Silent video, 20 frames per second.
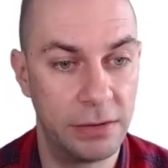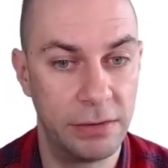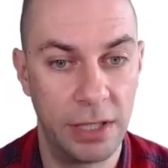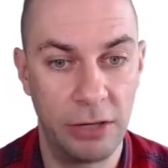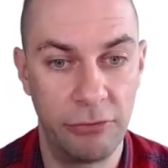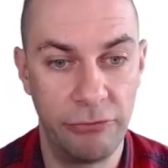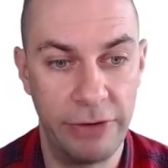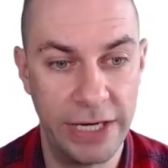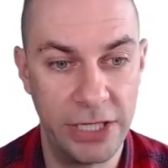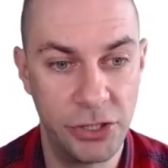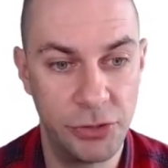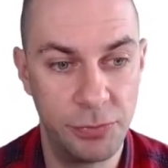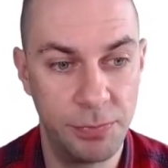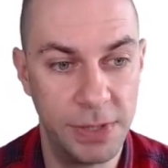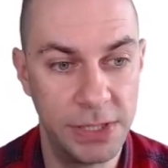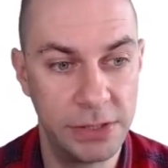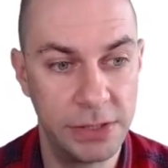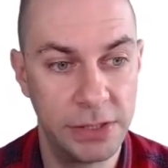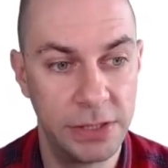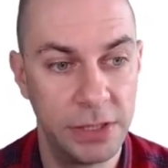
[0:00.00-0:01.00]

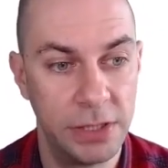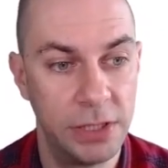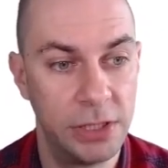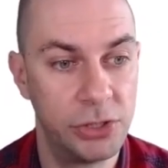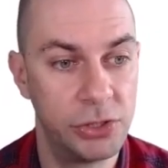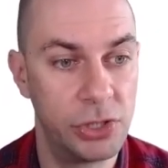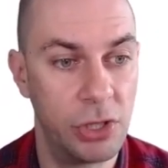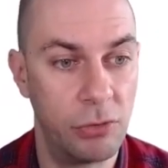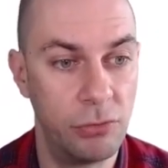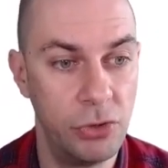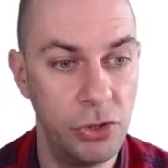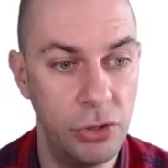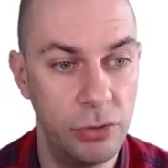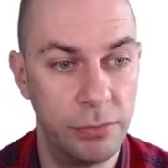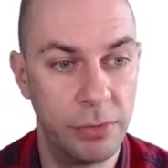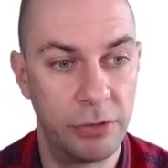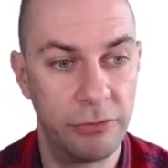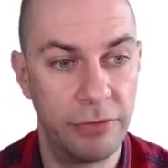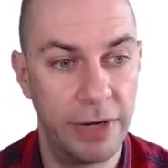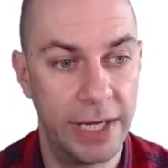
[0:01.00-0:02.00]
arrangement. So
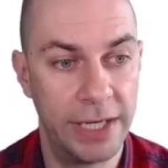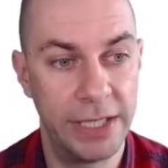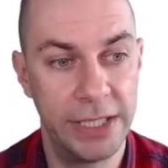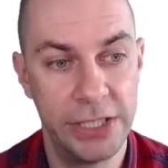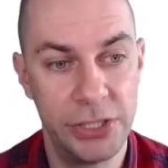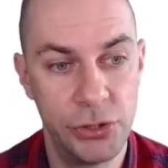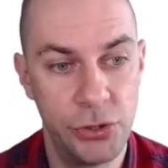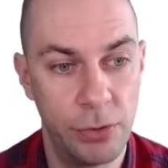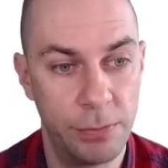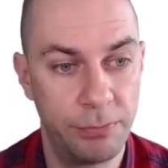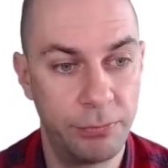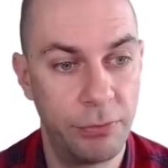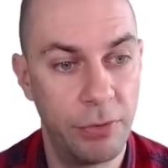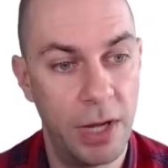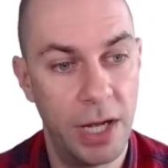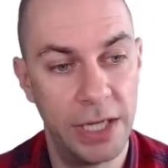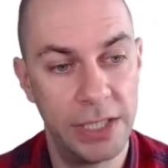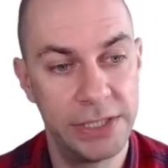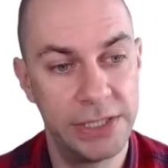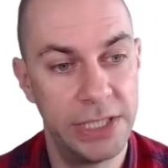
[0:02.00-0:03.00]
numerator is your
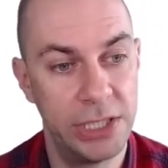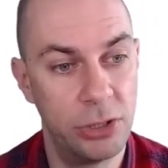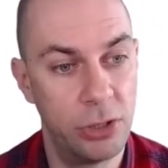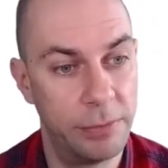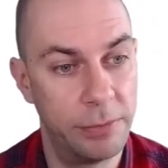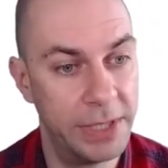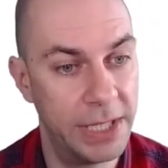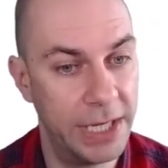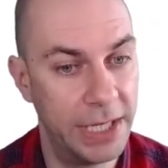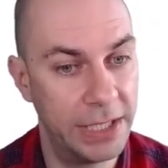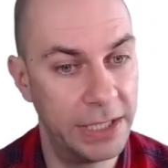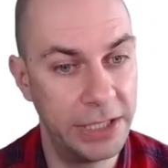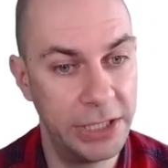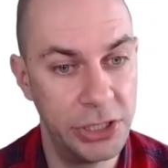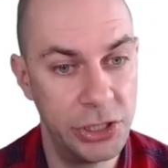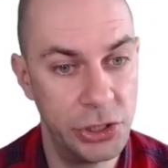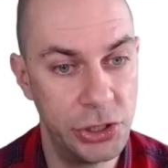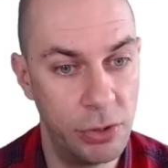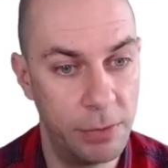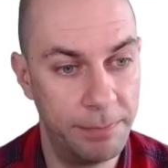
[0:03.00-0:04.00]
price, denominator
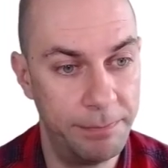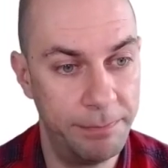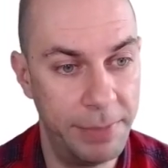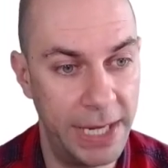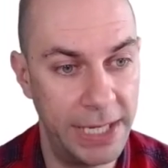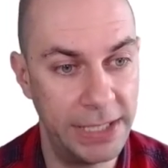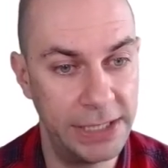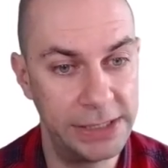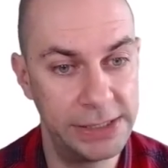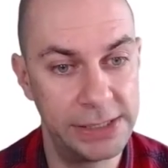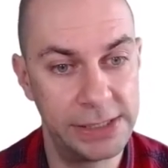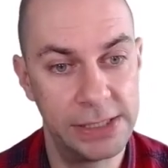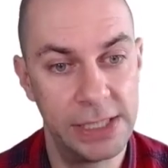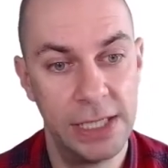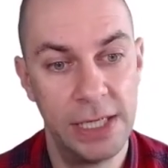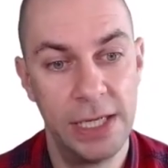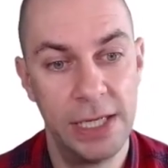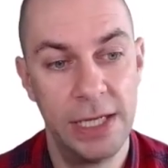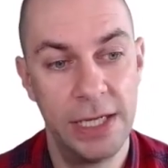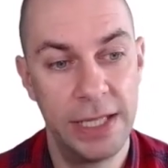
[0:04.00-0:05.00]
is your base.
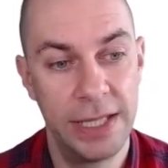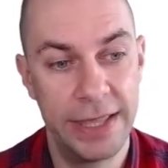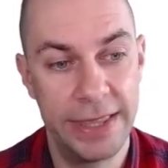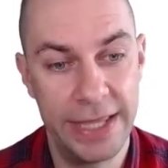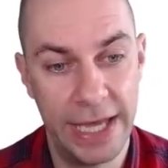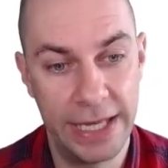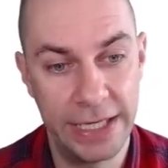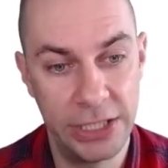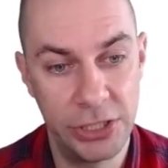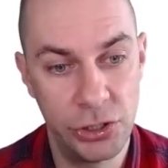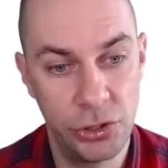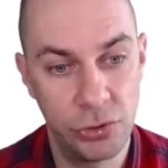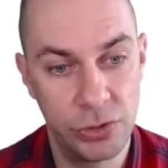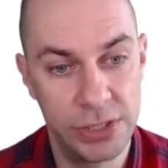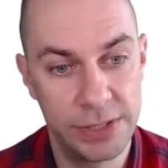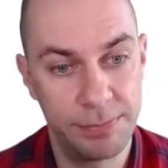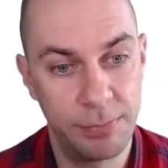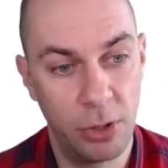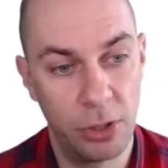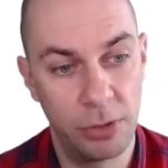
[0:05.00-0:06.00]
That is your
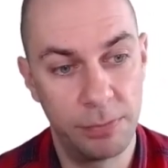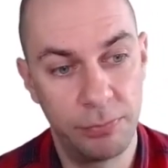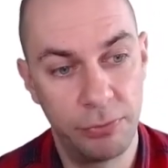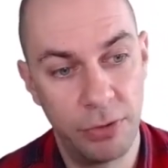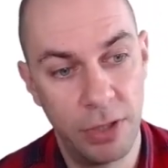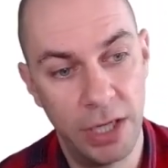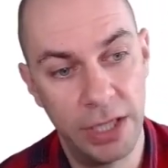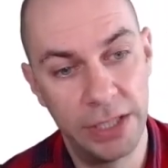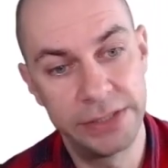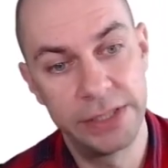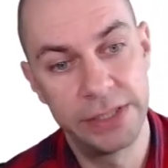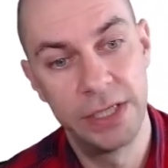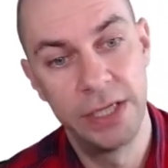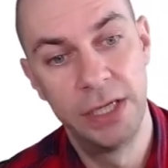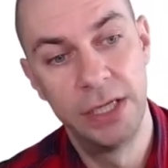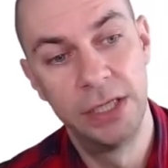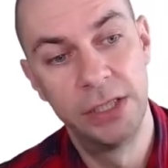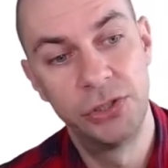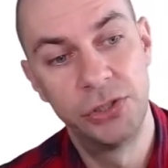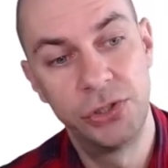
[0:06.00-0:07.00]
spot price.
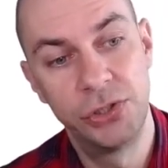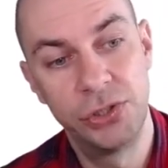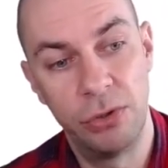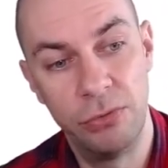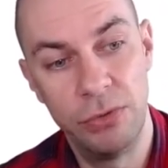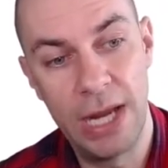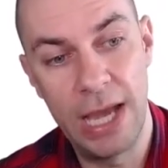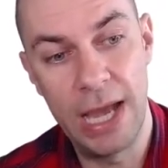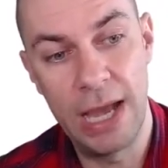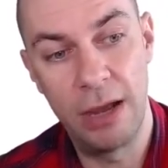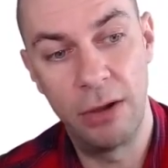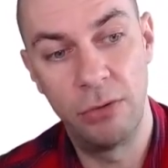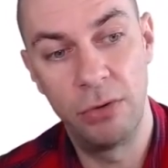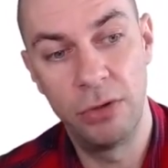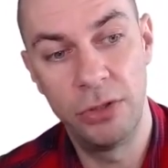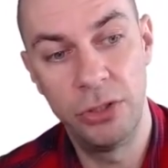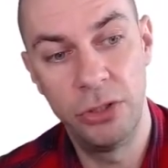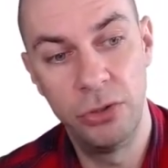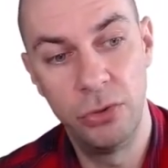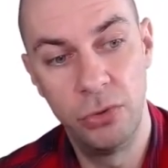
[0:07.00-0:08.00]
So now
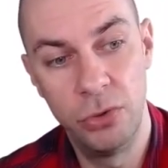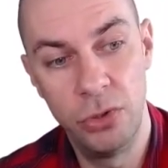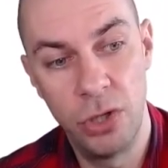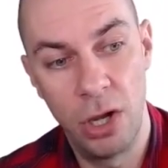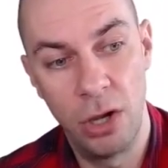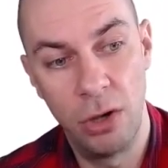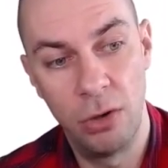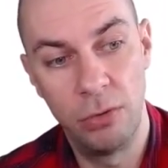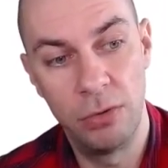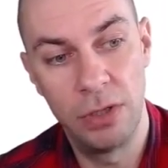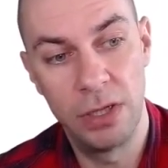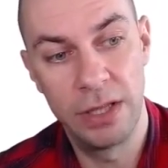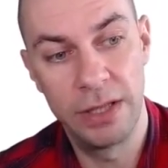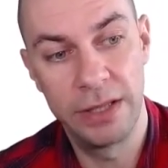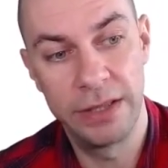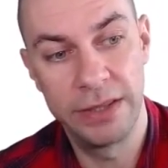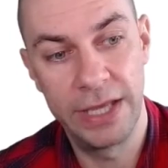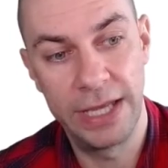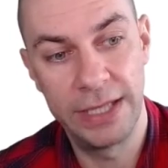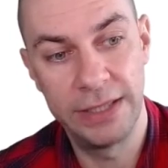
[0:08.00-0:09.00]
you know
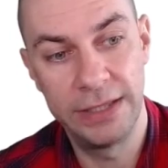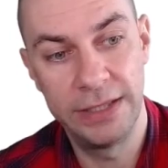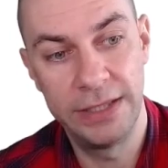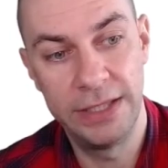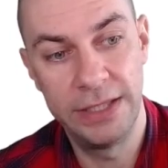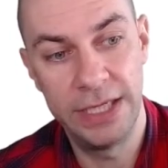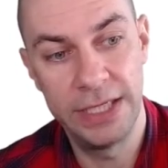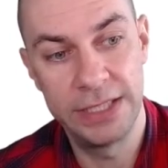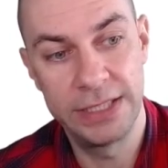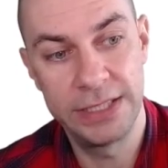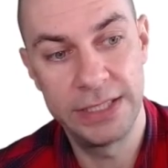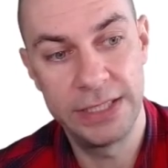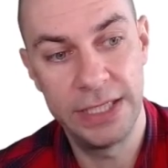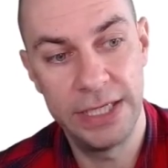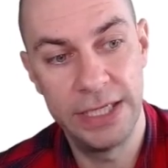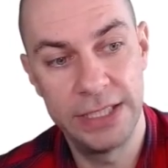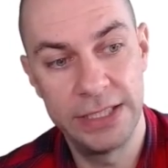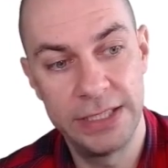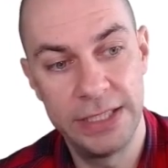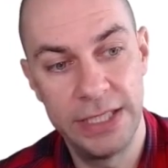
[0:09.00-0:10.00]
that this
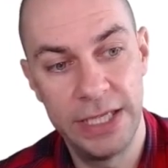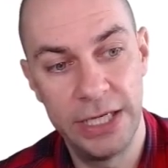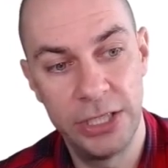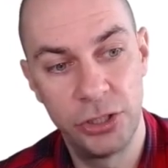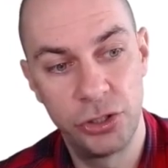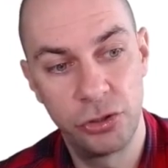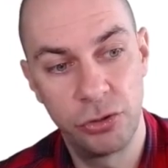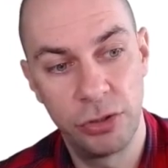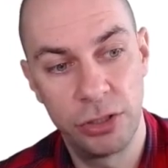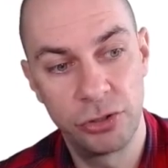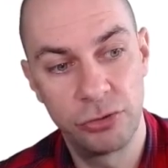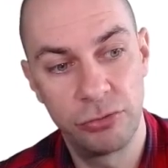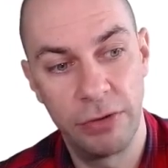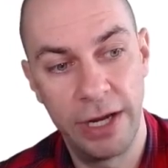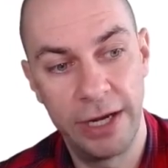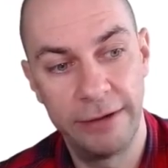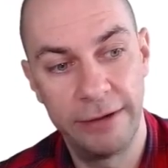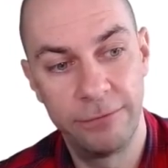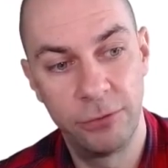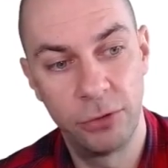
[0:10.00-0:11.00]
is the interest
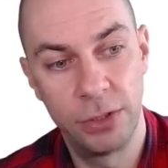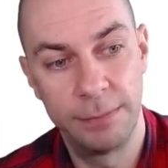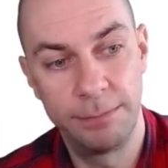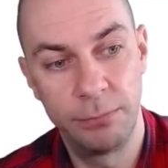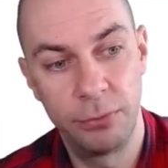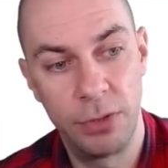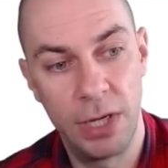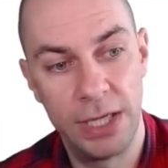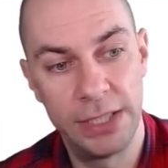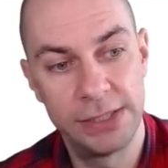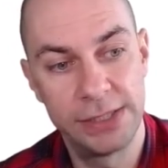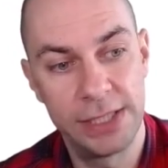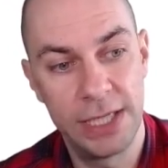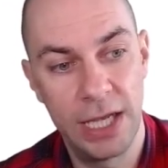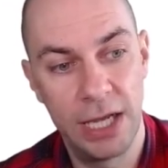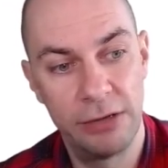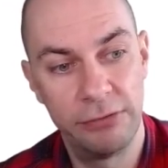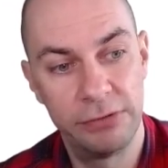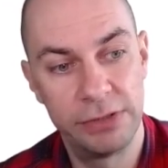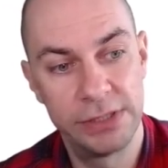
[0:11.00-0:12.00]
rate for the price
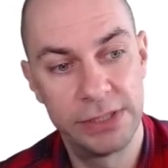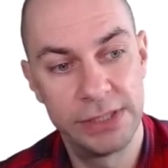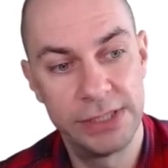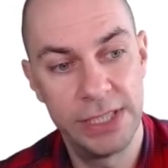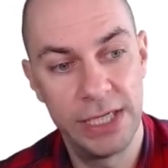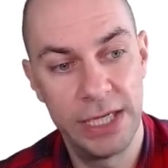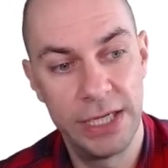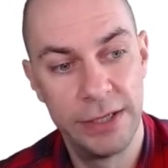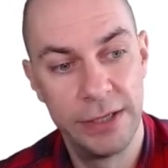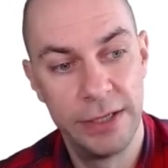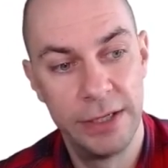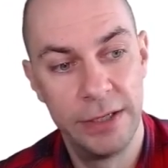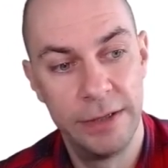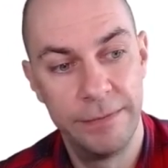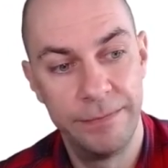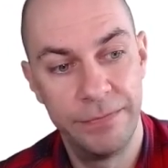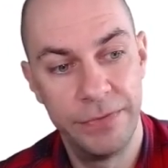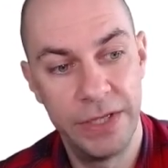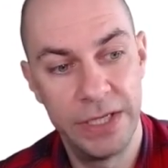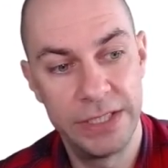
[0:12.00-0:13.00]
currency.
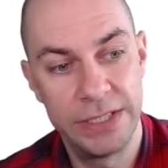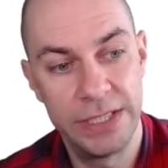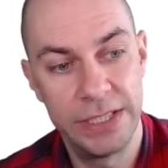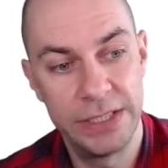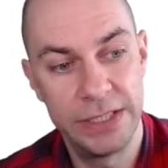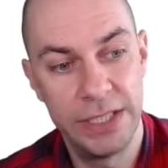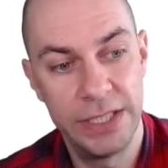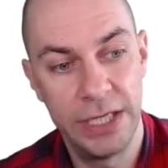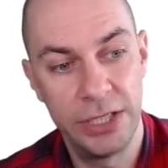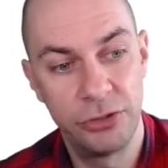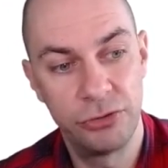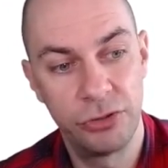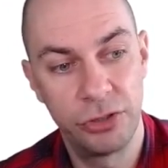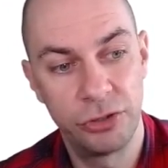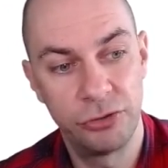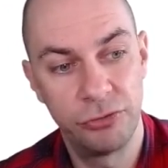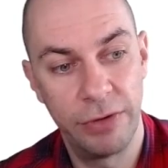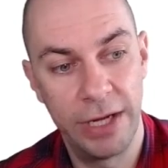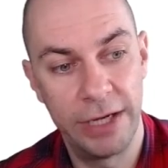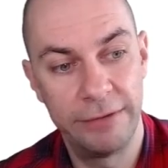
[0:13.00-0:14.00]
This is the
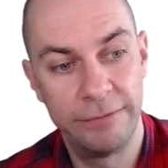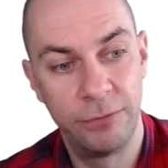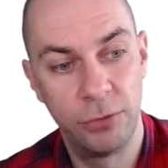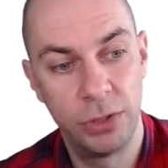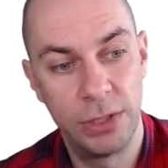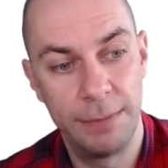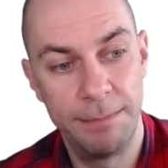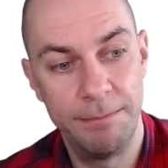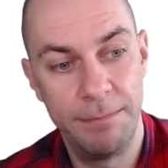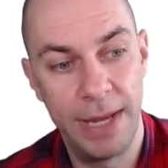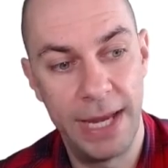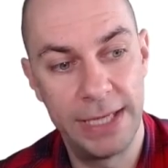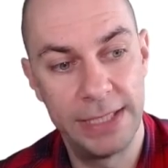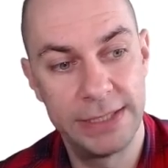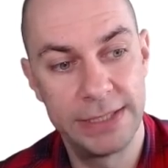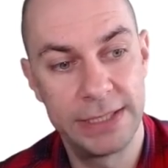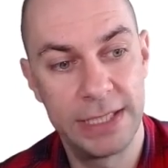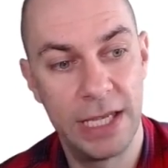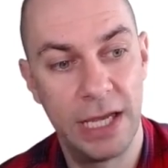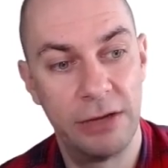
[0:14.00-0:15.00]
interest rate for the
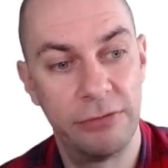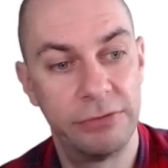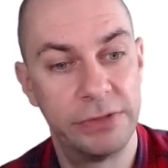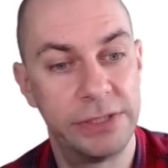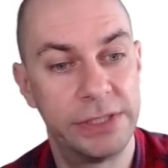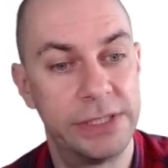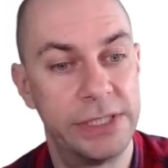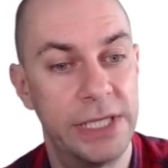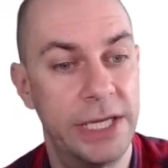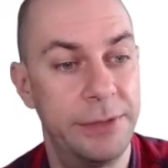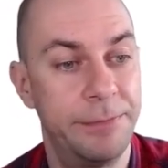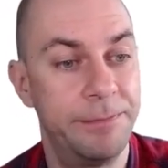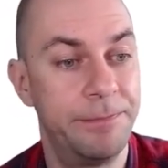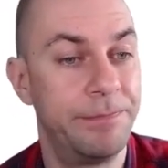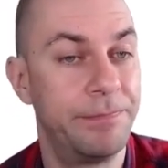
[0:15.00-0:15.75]
base currency.